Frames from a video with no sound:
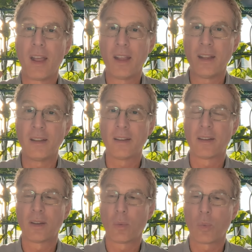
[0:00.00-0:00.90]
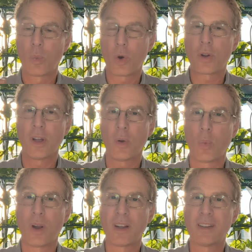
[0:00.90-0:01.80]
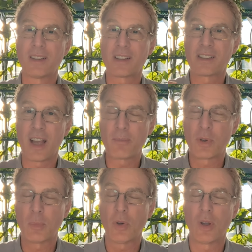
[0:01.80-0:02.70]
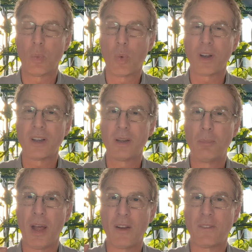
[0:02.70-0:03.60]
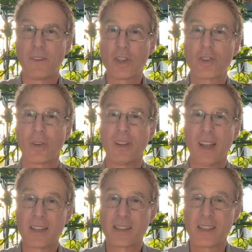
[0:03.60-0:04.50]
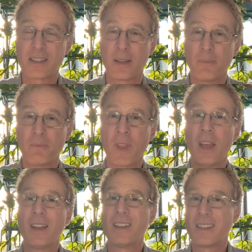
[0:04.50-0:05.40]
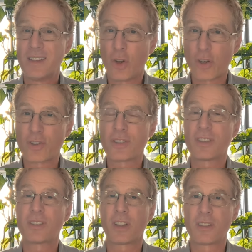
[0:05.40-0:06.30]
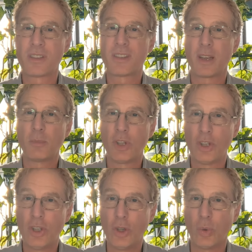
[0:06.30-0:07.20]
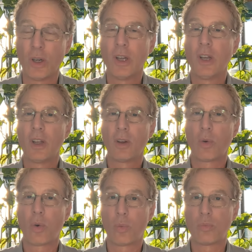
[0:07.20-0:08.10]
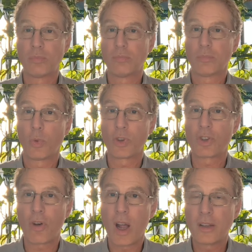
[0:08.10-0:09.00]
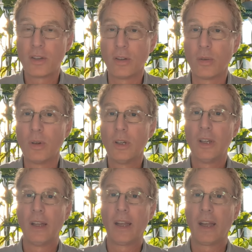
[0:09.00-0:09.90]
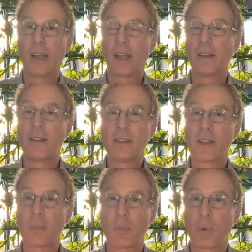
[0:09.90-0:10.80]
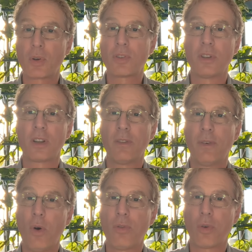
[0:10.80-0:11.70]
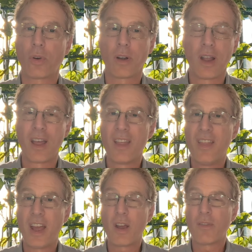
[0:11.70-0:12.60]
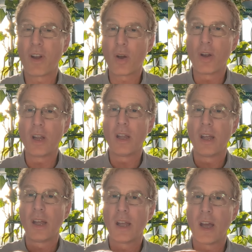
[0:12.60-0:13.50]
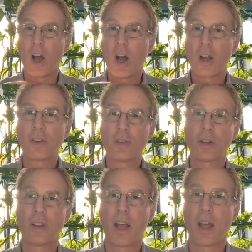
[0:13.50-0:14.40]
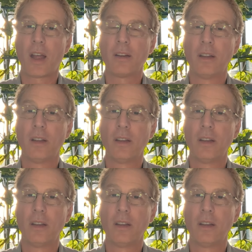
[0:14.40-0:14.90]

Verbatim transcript: is working, what is acceptable, and what is beneficial in that system. This narcissist does the same to you, or will try to, and this type of person doesn't fall for it. They are very ironclad